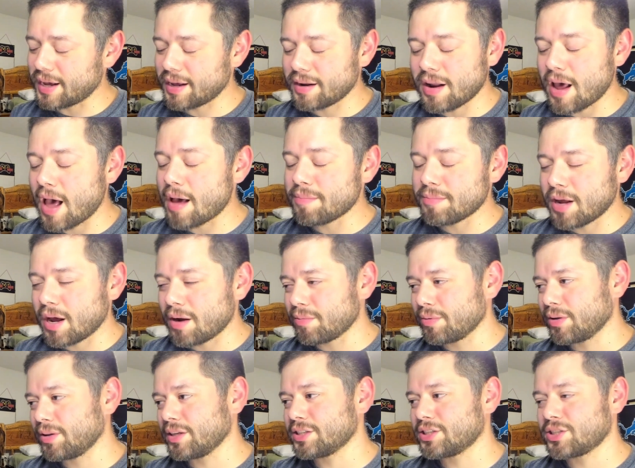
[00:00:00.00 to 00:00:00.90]
I'm not
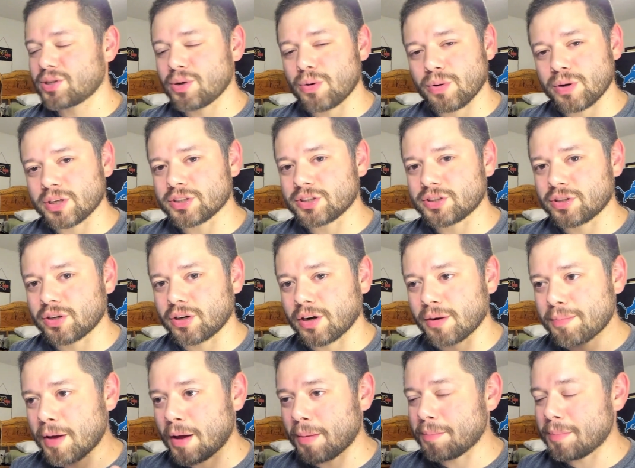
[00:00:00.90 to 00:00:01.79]
really so concerned
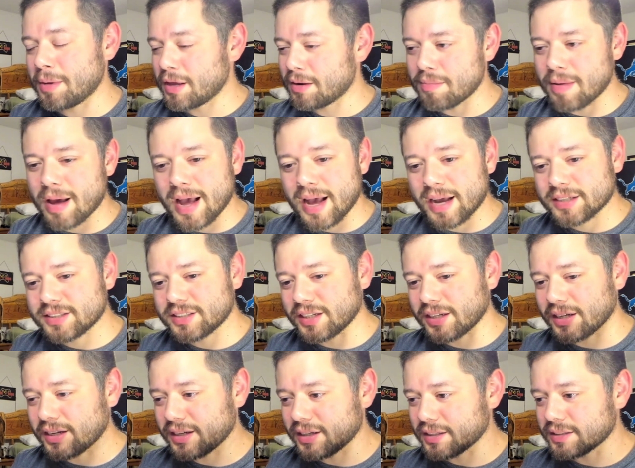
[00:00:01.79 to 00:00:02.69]
about
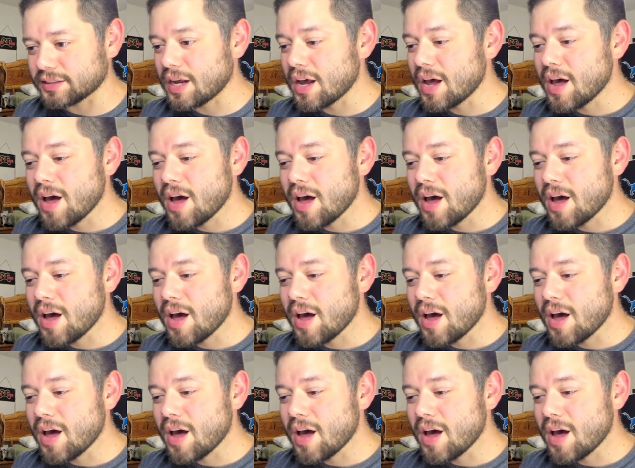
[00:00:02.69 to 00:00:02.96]
min-maxing because